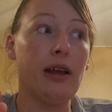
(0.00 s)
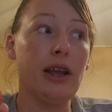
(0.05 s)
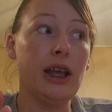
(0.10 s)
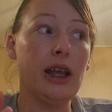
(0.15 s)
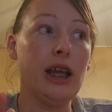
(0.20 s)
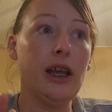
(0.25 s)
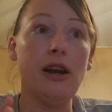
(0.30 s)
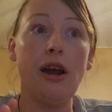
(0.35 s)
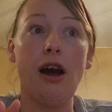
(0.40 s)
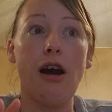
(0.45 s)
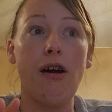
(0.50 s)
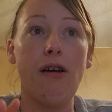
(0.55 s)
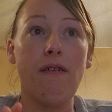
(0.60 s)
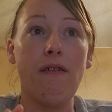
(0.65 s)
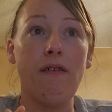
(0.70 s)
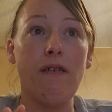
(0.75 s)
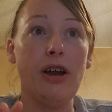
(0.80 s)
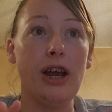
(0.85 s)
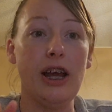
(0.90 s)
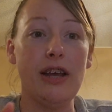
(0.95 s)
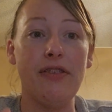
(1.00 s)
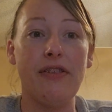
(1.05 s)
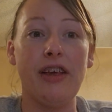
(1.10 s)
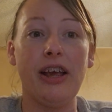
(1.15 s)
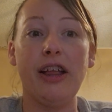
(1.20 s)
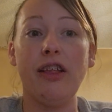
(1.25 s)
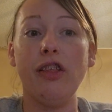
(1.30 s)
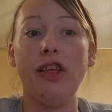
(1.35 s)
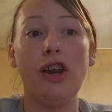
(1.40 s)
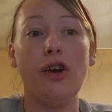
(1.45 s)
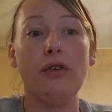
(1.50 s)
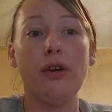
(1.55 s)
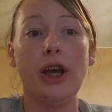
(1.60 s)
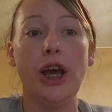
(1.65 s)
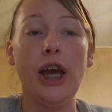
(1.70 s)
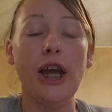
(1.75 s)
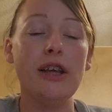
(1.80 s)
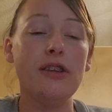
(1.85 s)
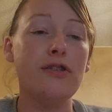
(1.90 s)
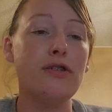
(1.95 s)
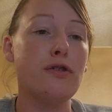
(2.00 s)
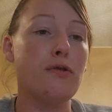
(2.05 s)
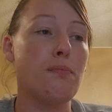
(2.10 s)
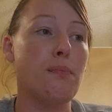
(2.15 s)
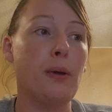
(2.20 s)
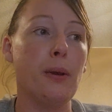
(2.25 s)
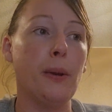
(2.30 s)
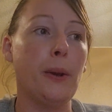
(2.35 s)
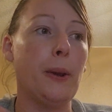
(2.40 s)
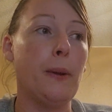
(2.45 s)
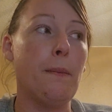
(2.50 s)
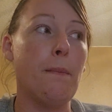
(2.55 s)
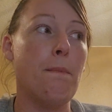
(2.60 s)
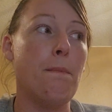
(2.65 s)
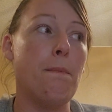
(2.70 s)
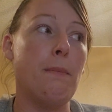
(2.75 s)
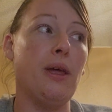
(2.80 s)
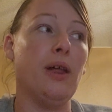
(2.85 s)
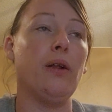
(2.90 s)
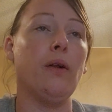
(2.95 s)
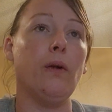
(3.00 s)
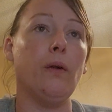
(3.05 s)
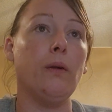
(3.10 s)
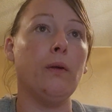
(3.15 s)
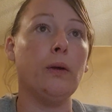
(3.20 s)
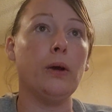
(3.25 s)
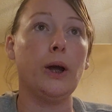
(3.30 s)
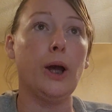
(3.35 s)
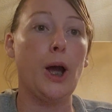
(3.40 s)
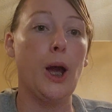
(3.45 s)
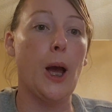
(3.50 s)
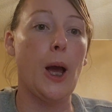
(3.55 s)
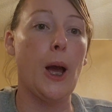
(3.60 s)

you know, it's like a little kid spilling milk.